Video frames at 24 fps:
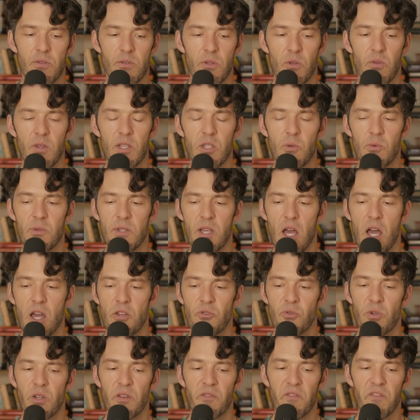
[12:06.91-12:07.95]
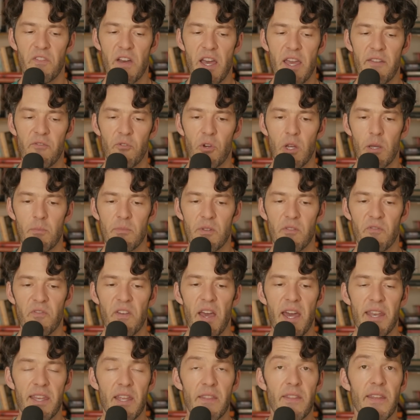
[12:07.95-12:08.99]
So this was 105 grams of fat,